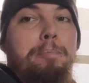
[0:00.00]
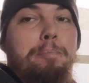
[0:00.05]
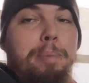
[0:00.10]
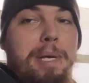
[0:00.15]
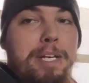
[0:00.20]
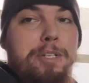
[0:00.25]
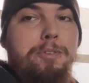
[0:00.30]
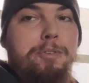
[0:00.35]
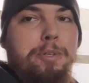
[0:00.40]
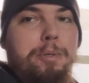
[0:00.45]

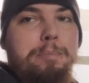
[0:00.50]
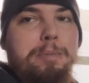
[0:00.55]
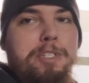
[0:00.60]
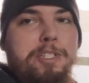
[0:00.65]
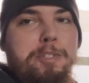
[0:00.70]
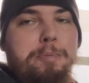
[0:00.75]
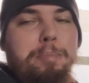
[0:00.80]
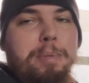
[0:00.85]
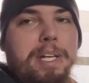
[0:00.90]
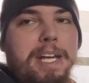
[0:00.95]
bedroom
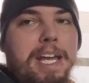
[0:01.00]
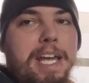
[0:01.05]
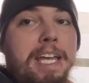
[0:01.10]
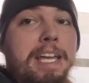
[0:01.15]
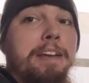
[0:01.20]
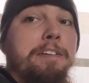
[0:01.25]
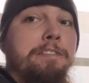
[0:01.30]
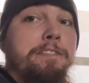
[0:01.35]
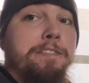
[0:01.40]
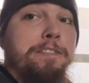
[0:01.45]

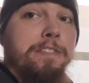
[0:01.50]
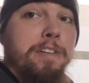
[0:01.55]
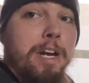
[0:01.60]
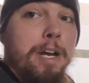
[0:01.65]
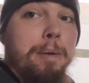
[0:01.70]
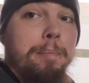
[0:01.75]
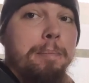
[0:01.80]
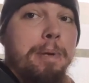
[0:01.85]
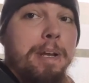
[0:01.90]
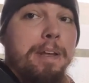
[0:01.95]
display
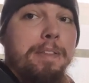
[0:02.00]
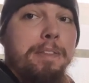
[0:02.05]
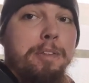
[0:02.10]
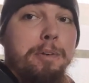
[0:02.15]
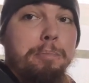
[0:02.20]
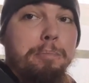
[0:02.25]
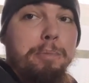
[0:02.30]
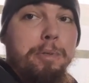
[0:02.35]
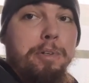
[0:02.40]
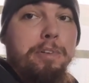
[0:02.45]
from
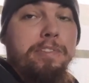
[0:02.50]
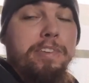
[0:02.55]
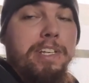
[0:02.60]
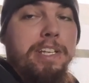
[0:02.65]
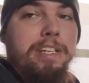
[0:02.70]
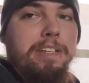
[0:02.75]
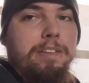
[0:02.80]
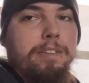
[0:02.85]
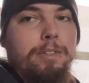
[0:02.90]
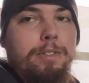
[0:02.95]
the
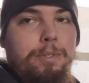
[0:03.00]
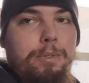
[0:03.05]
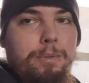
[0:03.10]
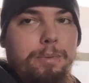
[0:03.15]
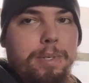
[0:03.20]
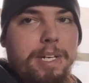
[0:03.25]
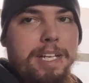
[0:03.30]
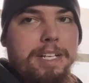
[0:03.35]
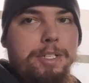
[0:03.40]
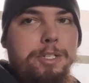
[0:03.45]
movie The
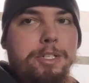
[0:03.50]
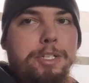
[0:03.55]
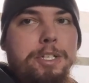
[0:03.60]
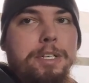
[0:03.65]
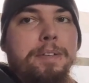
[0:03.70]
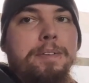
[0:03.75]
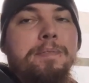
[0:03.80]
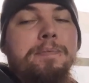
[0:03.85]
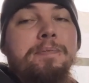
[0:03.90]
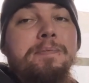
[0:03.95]
Grinch.
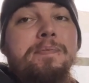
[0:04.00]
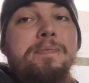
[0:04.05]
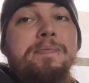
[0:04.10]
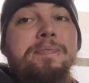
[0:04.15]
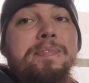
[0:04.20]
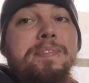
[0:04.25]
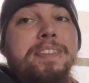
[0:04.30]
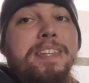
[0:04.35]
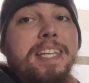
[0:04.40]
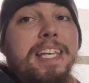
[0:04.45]

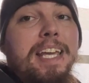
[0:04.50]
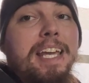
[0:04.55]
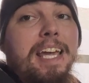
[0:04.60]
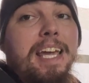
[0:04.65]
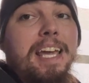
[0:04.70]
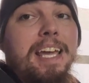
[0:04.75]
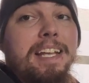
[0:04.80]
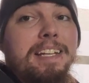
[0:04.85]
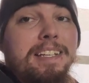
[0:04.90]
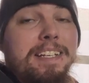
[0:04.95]

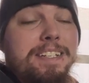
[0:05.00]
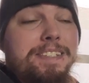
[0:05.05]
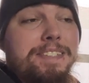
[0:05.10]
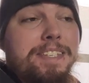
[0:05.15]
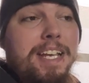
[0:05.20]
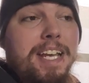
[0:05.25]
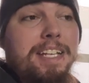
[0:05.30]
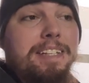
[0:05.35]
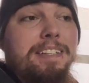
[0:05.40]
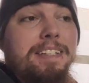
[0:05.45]
And they
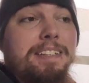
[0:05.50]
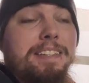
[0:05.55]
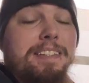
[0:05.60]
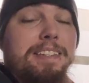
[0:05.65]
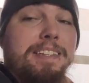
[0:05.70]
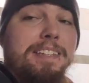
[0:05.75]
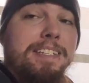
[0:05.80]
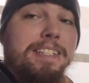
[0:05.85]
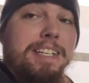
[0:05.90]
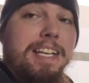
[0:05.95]
said that
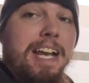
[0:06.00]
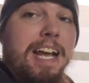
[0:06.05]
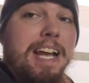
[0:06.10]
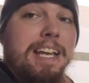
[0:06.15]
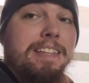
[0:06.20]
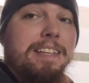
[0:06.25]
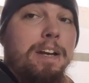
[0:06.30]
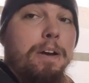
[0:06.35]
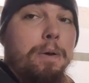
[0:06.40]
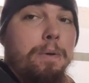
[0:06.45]
the
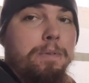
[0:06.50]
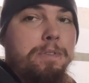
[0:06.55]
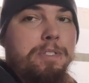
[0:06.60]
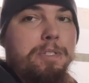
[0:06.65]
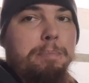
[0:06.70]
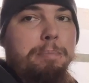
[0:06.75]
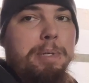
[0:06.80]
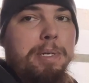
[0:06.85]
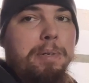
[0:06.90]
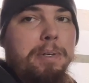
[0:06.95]
guy that owns
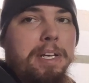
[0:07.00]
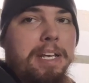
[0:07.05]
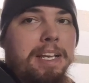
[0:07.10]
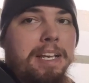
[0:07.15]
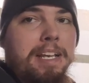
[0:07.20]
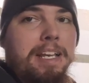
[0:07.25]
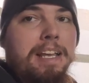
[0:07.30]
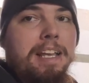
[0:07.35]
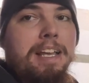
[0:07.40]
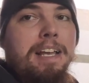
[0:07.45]
the
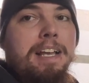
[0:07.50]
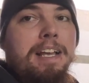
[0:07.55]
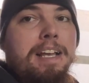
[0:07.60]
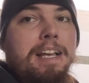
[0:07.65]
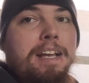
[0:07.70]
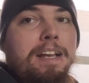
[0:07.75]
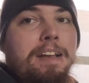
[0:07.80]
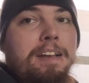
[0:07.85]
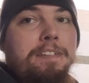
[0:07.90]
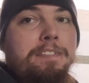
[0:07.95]
building
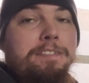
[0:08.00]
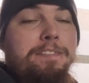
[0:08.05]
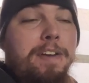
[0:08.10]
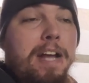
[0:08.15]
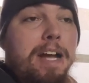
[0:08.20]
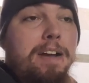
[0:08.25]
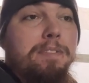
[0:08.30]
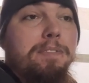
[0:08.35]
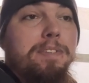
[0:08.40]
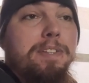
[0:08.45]

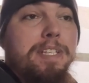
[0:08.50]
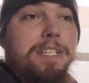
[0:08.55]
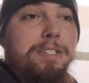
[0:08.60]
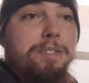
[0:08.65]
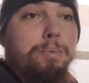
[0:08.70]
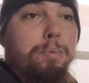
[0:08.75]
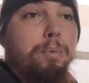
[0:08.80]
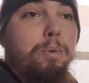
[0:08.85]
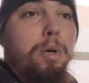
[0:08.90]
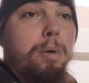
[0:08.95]
found
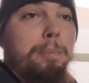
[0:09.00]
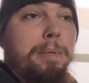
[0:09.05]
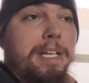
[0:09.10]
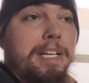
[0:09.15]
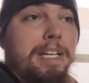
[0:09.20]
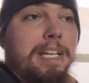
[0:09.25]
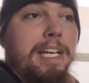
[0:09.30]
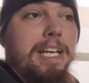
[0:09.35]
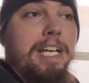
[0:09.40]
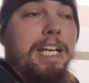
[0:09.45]
this
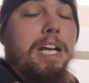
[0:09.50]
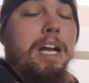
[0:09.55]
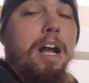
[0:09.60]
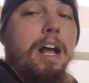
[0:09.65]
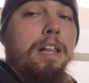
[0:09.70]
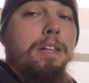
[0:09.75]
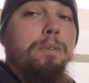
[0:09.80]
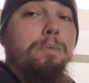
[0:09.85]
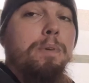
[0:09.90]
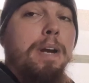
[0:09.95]
woman in
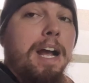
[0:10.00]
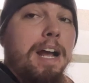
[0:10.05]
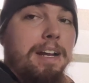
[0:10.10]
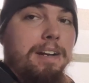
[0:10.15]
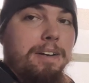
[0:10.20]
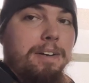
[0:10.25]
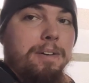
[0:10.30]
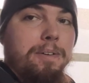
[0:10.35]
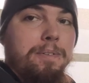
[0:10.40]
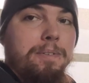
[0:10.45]

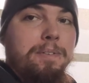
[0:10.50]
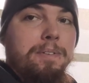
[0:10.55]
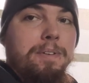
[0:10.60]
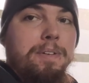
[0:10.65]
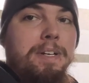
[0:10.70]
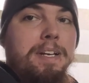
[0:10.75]
Colorado